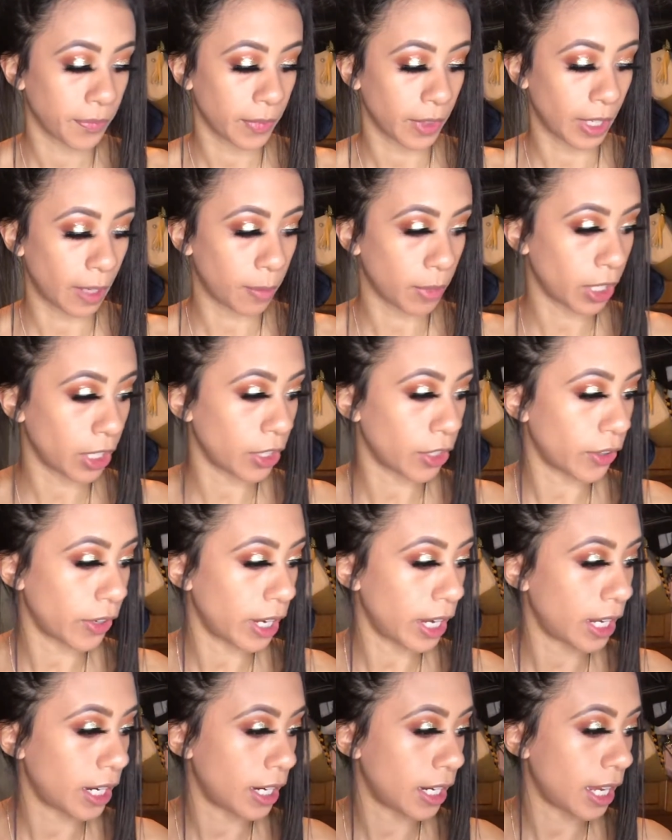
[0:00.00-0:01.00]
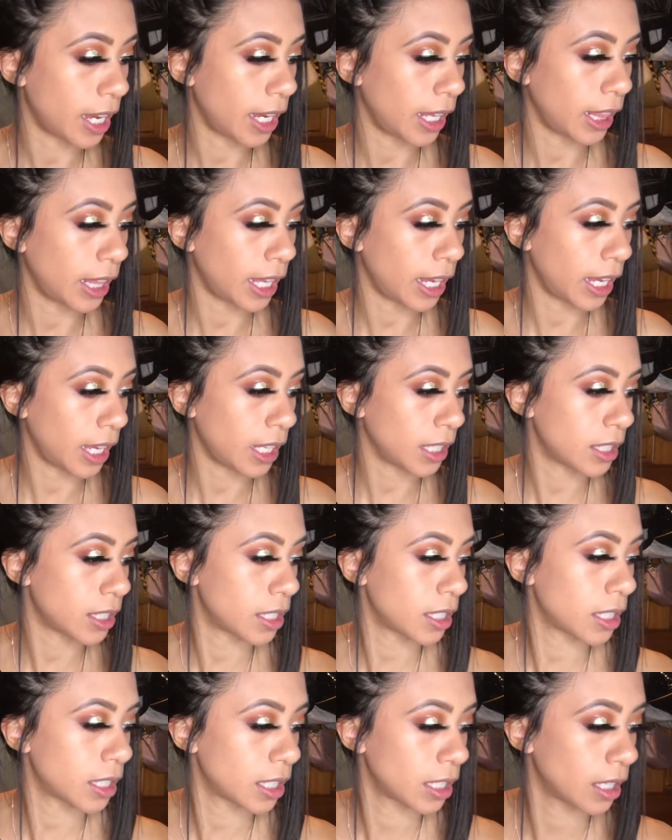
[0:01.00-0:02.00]
I'm going to go ahead and highlight
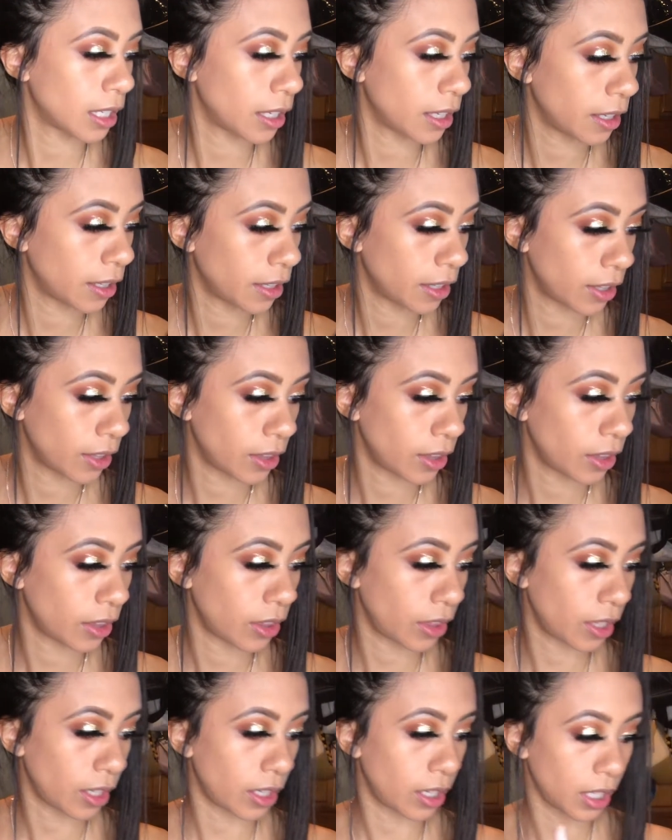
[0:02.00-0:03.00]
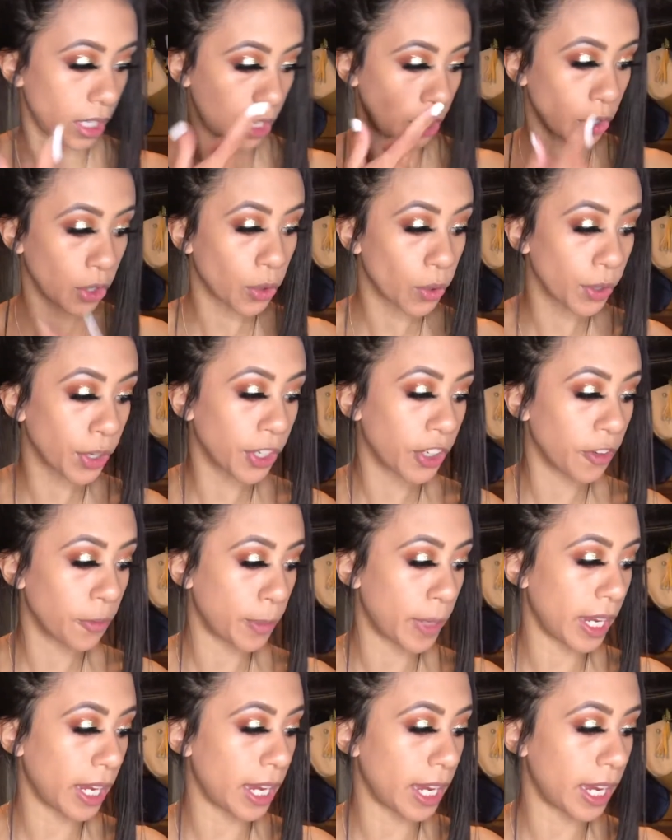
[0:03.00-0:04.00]
the inner corner of
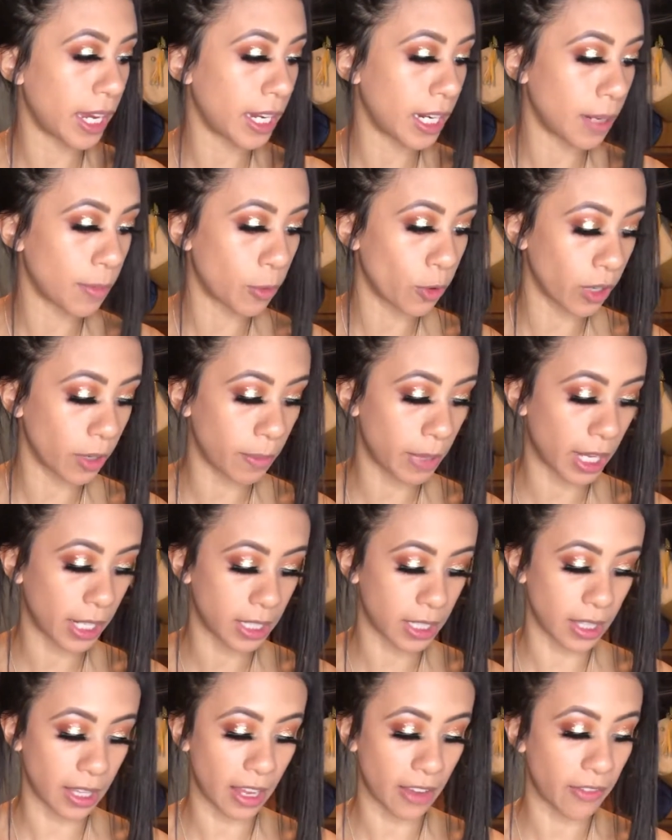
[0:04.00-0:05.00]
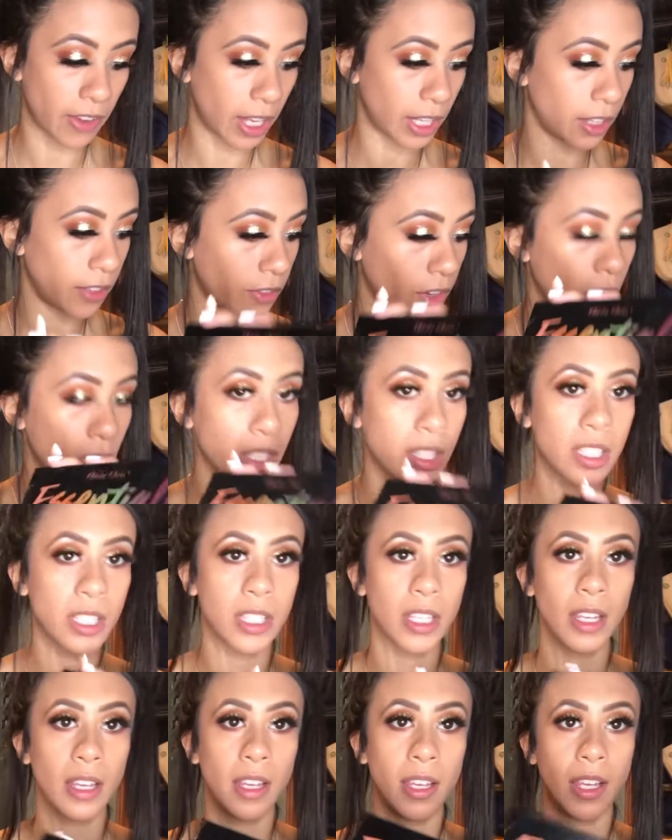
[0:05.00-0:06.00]
my eye, and I'm going back to that Violet Voss
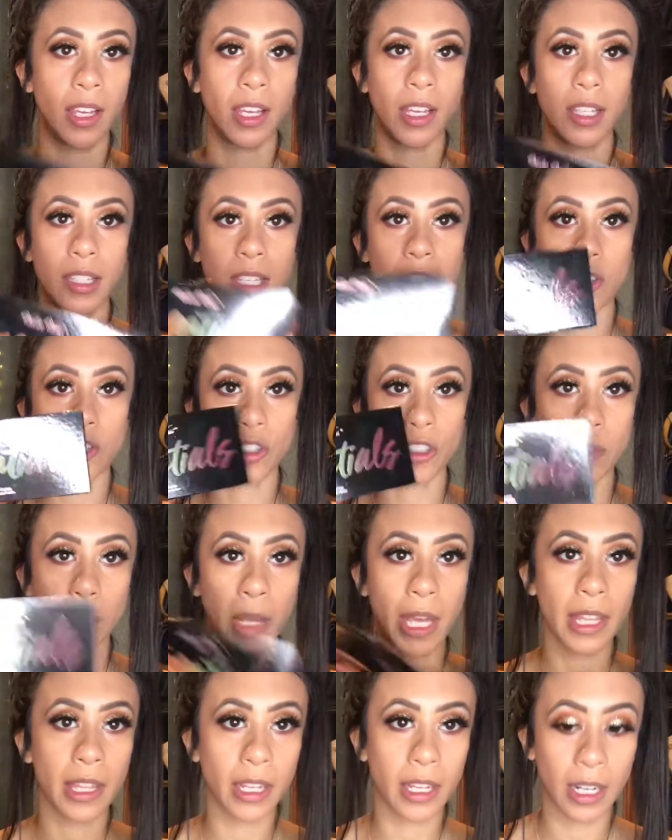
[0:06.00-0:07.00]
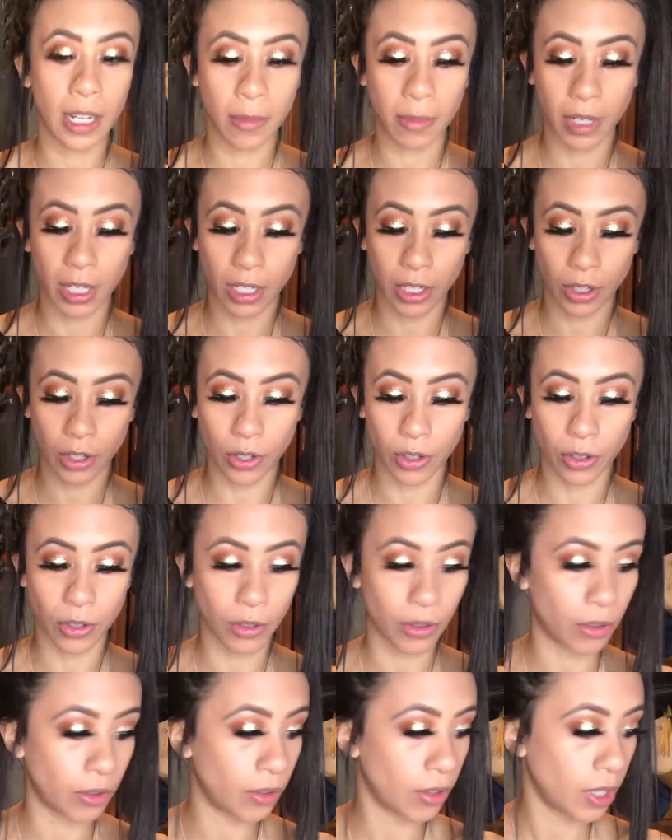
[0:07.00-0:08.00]
Essentials palette, and I'm going to
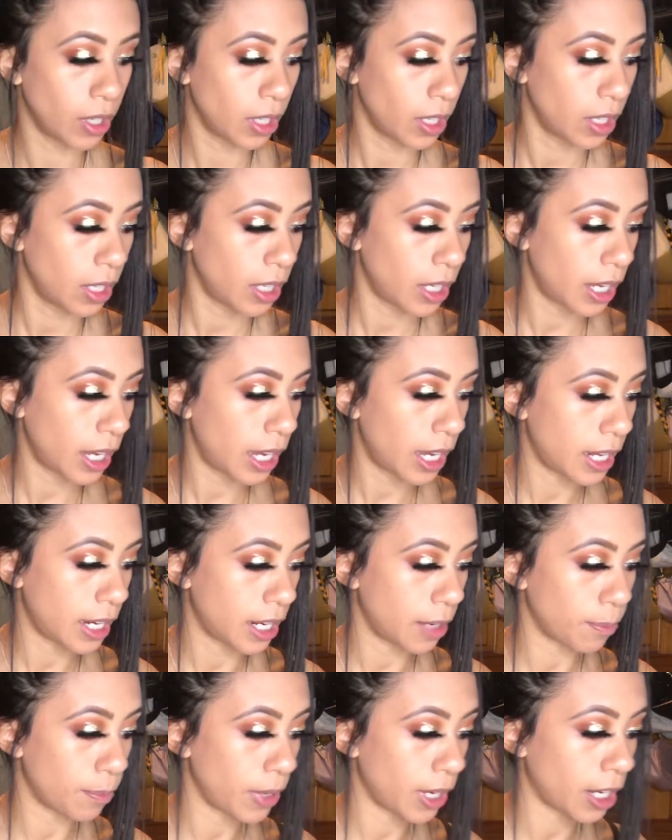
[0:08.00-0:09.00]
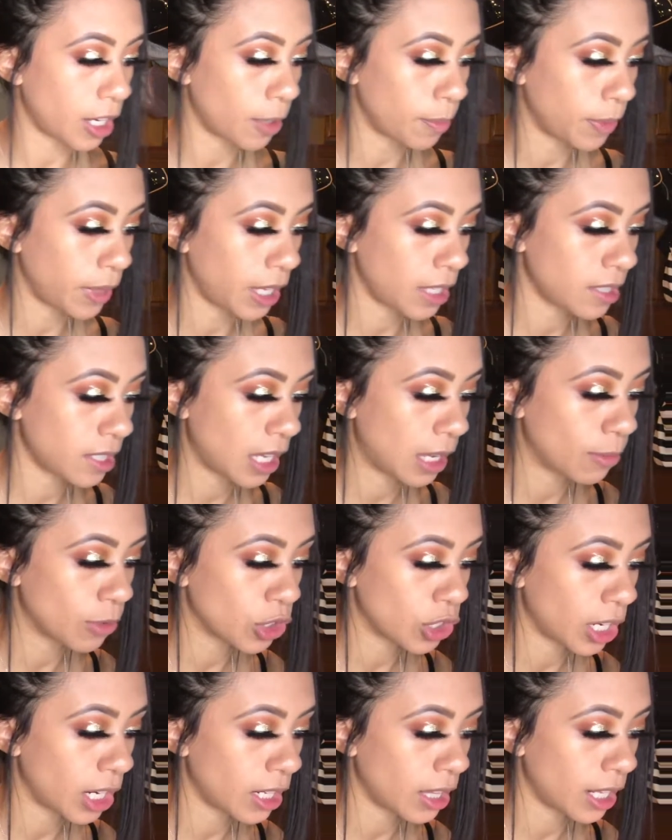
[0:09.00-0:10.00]
go ahead and pick up that same
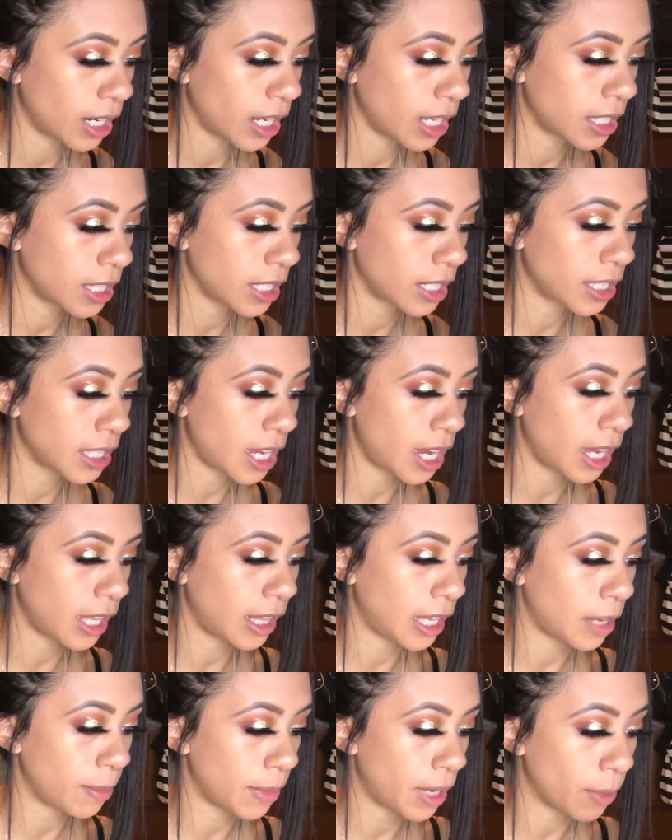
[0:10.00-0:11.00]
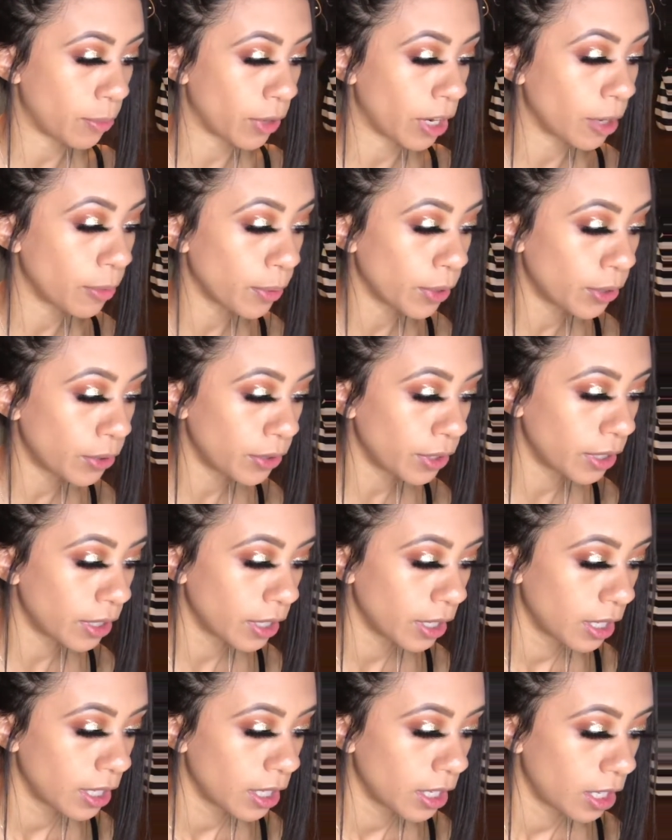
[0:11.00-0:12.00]
shade that I did to highlight my brow bone,
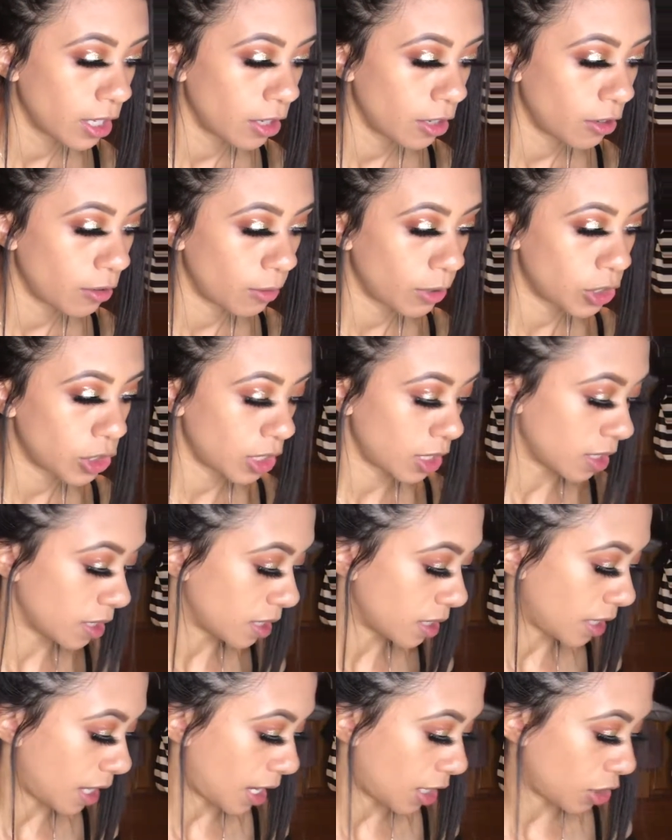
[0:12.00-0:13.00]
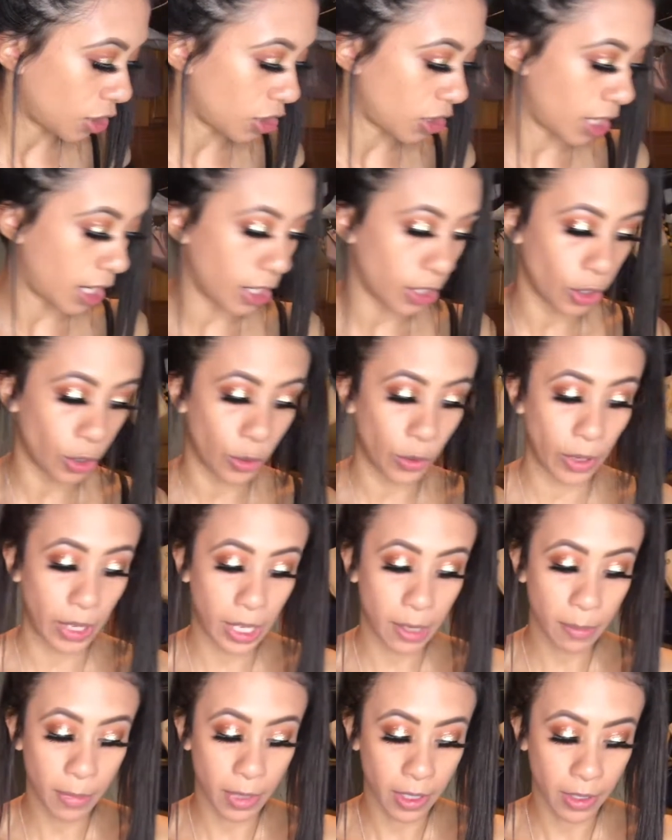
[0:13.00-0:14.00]
which is that shade Cream,